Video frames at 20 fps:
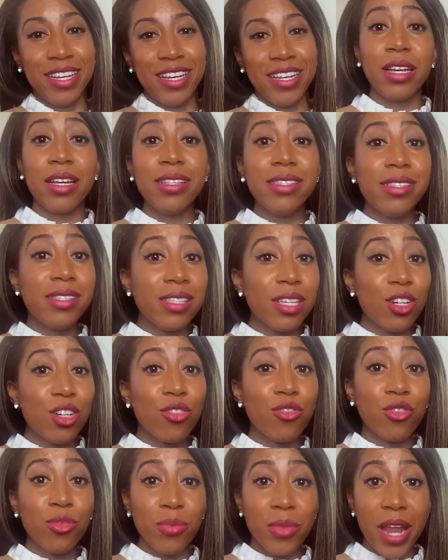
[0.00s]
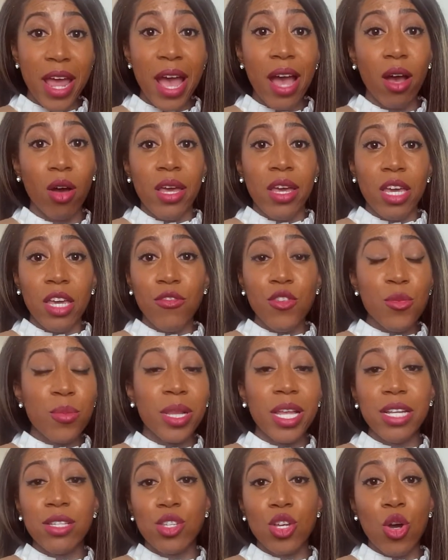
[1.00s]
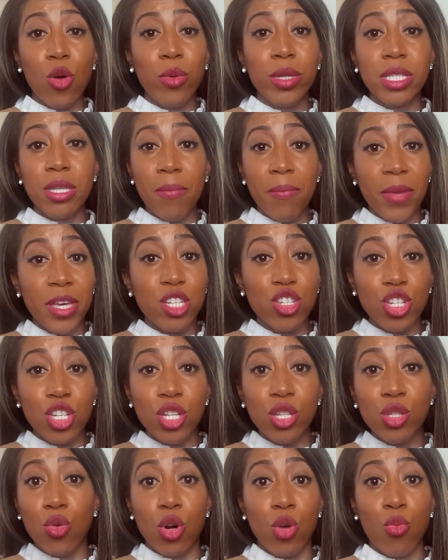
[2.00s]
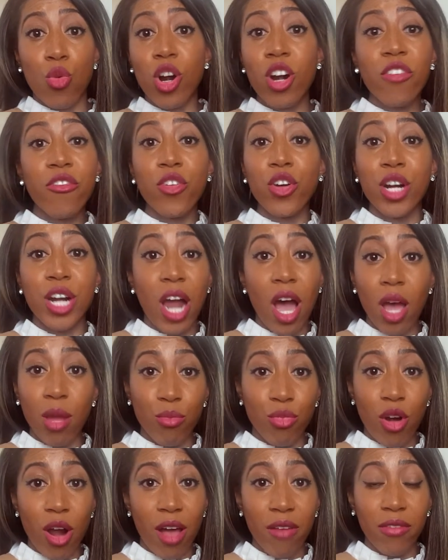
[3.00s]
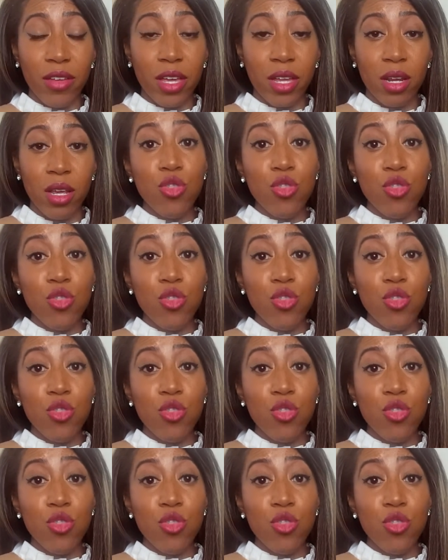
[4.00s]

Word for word: Consider from now if you plan to go into missions or work for a nonprofit.